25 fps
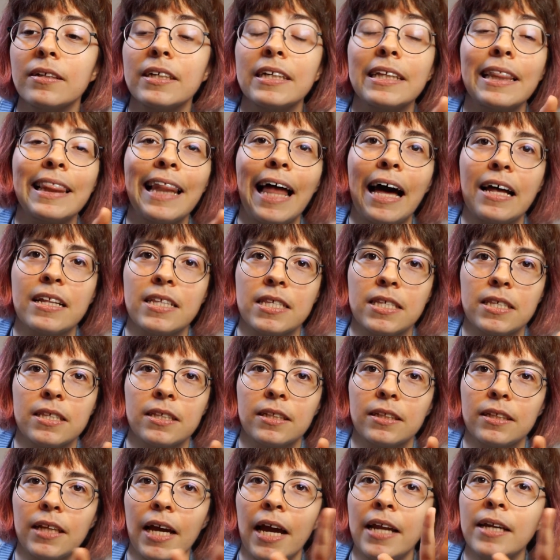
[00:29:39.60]
lads,
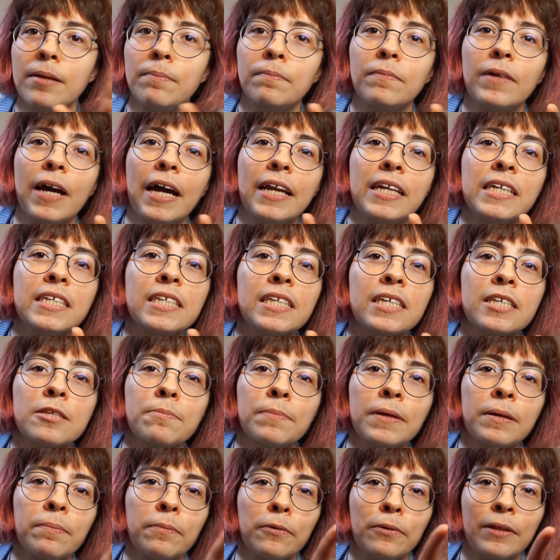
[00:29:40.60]
any cis
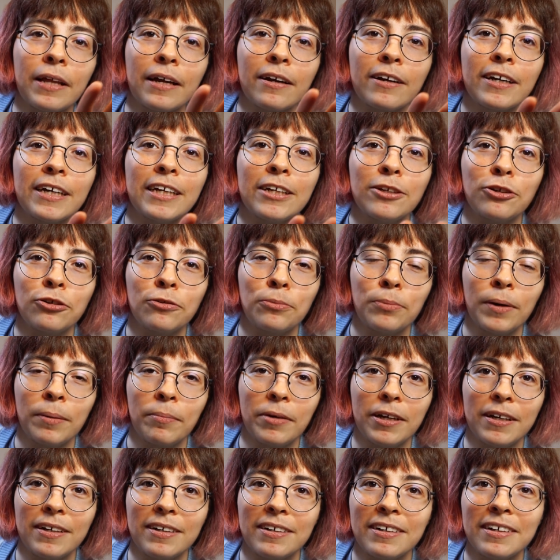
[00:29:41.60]
people that are into
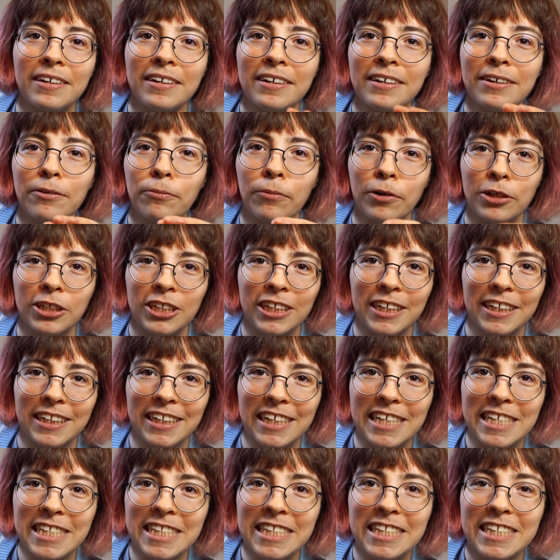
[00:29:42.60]
women watching
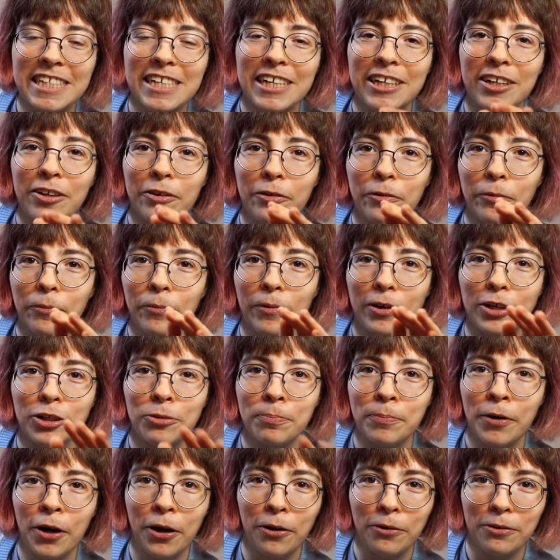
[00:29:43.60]
this, watch
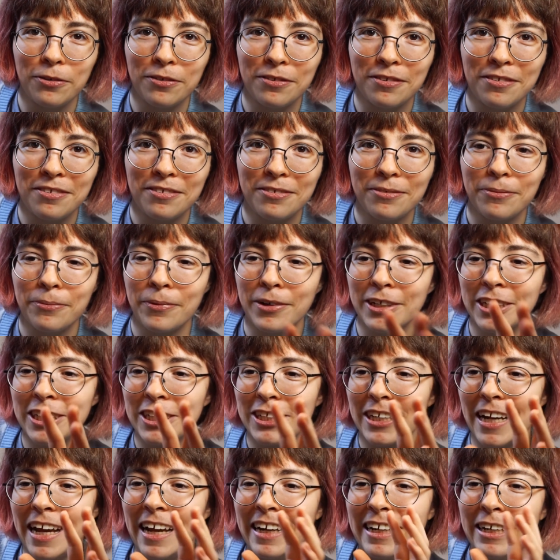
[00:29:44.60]
Pose, watch
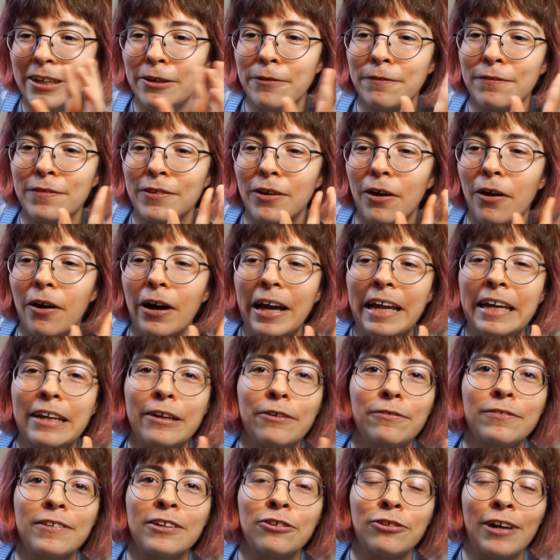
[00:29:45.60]
any of
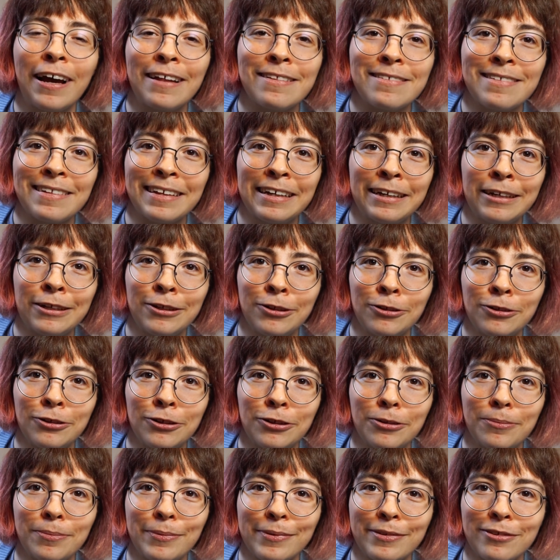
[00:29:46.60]
the trans lady
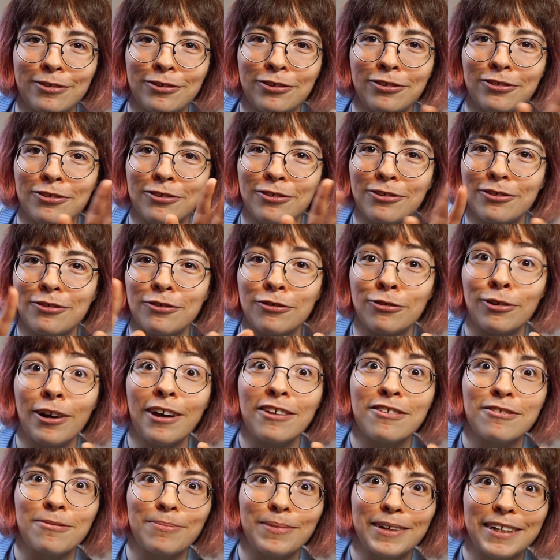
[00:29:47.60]
YouTubers. Just
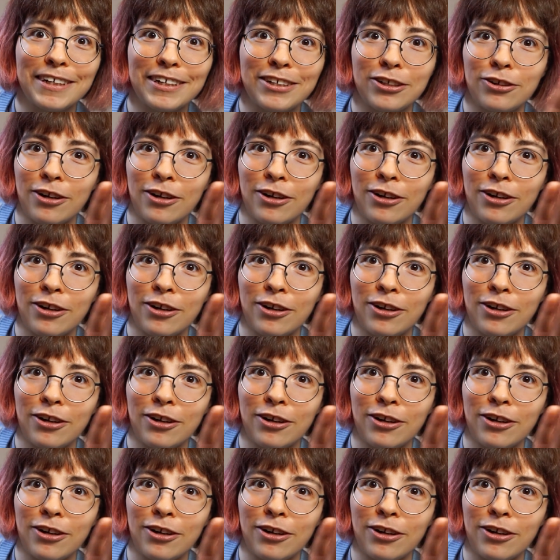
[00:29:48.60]
trust me.